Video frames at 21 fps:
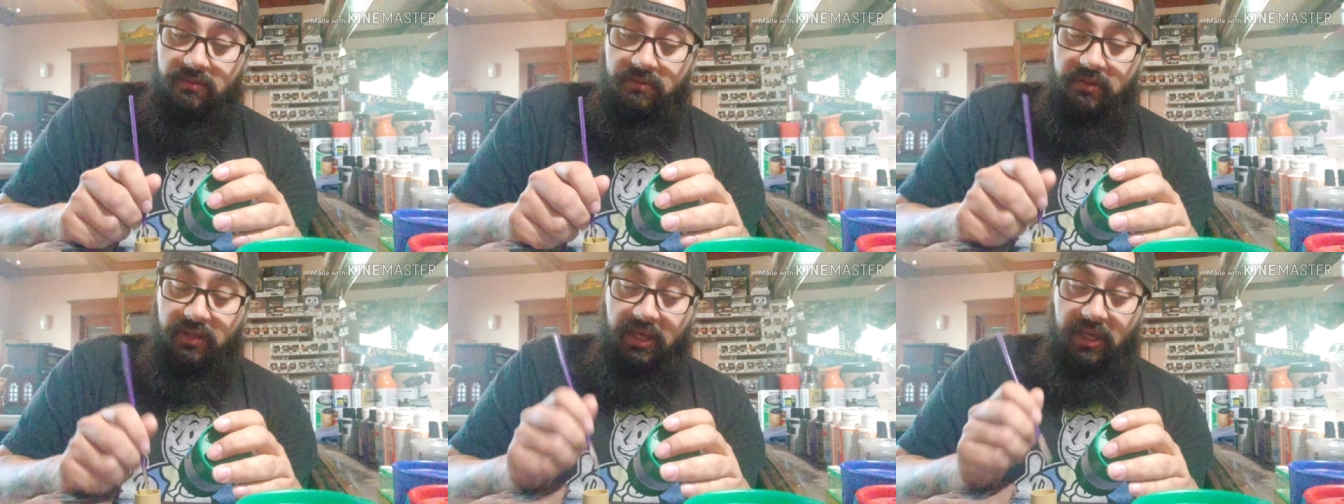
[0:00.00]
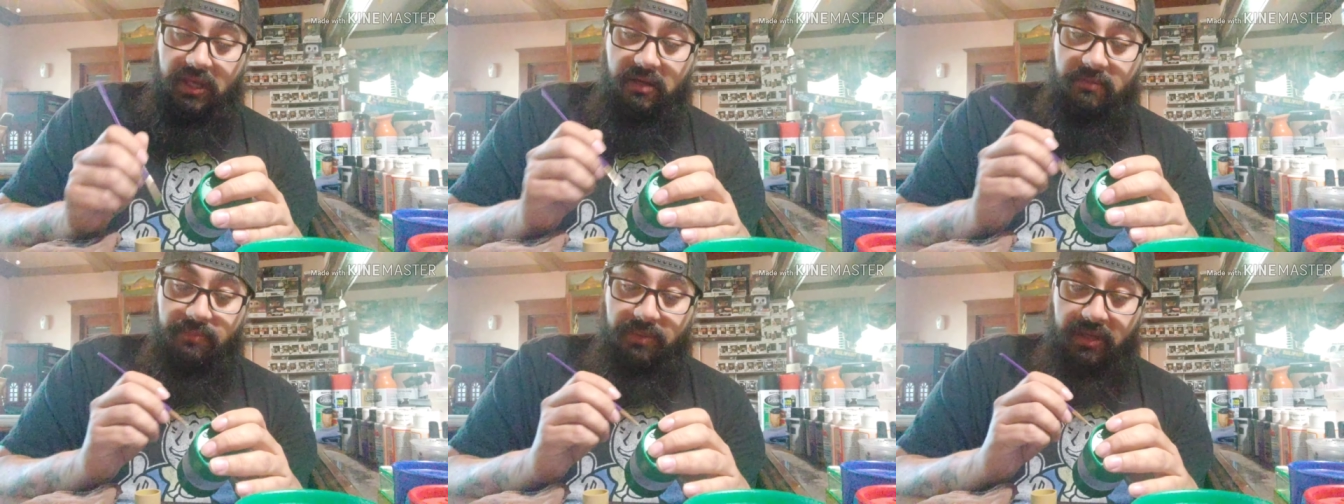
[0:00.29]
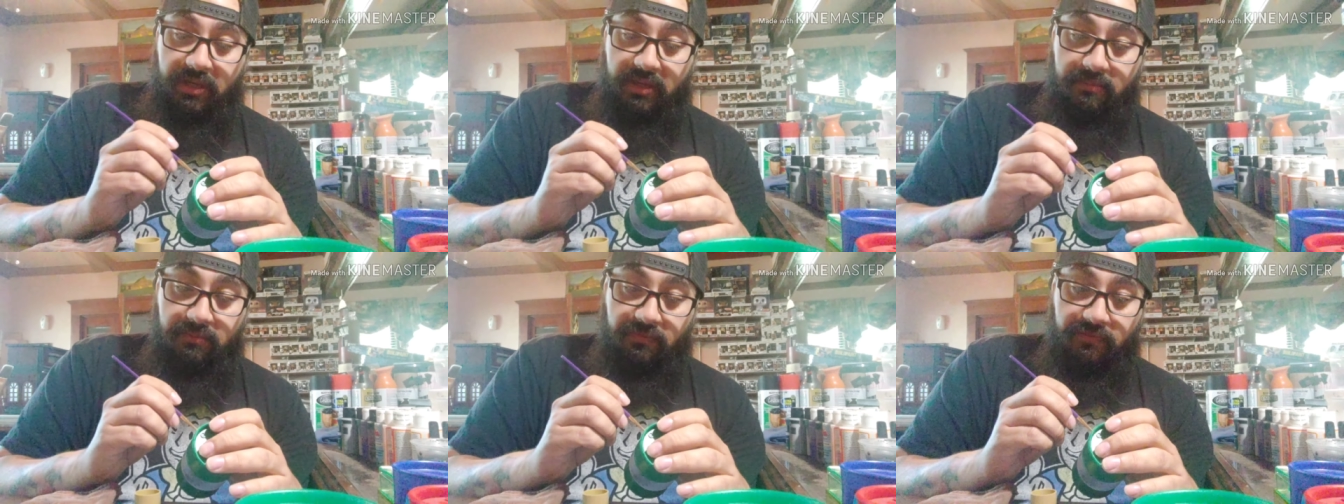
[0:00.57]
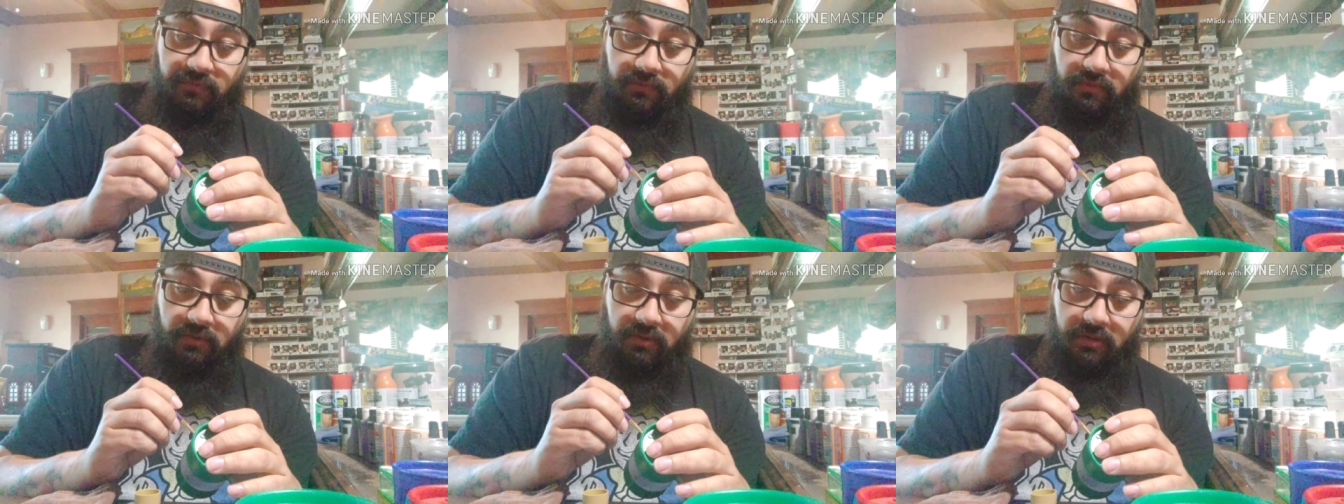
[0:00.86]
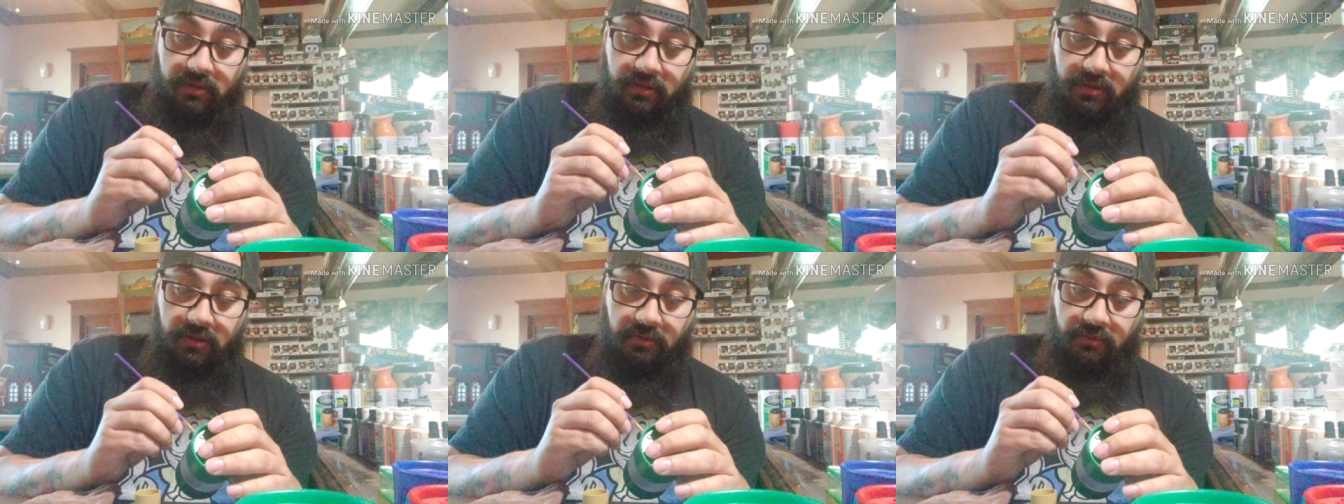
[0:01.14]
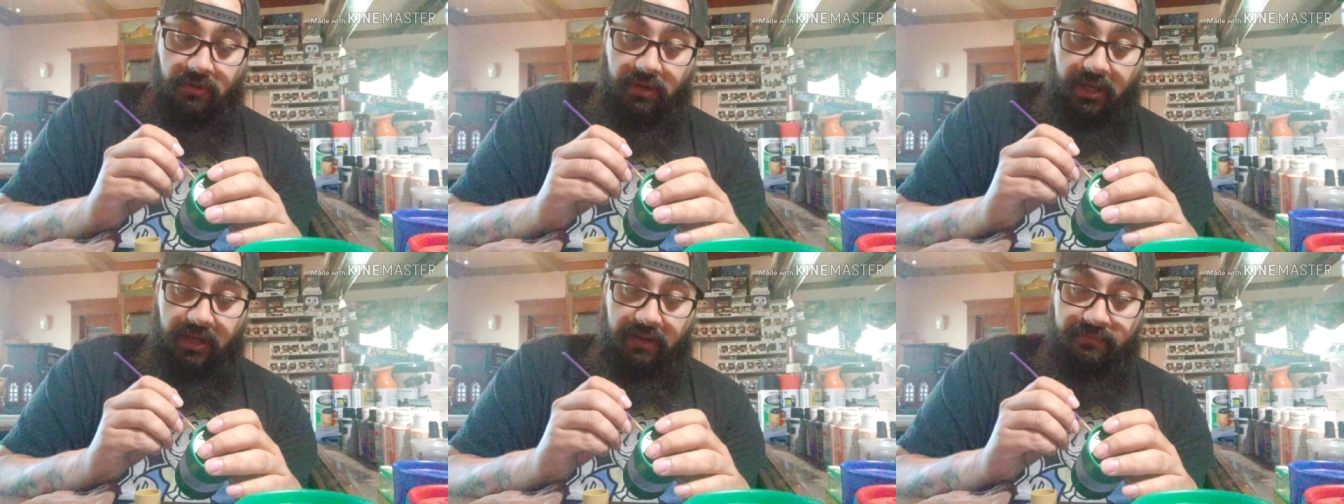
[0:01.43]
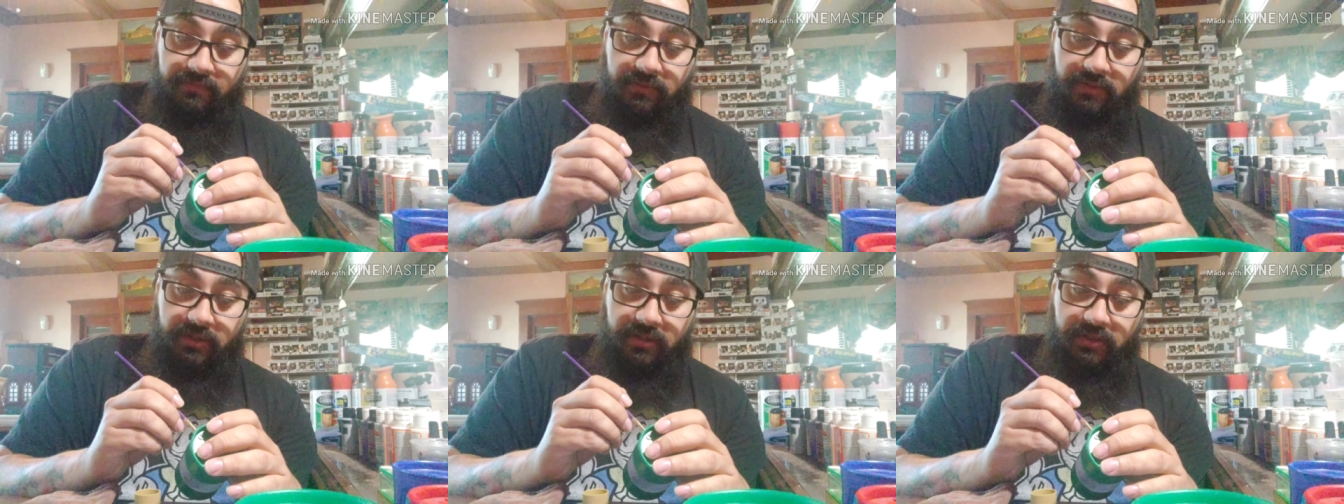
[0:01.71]
can of paint before going
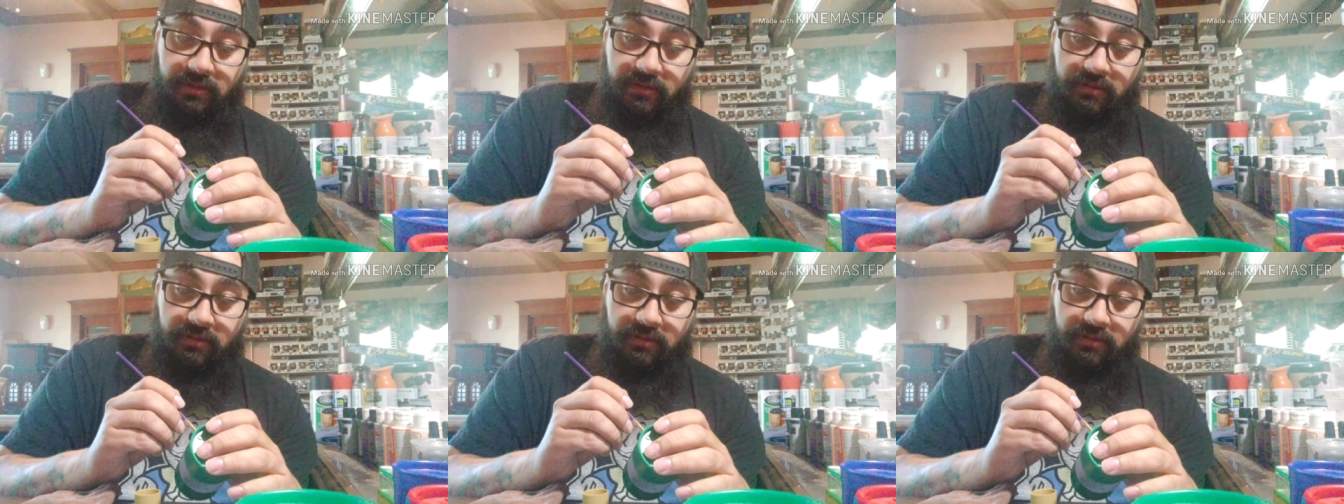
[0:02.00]
after it.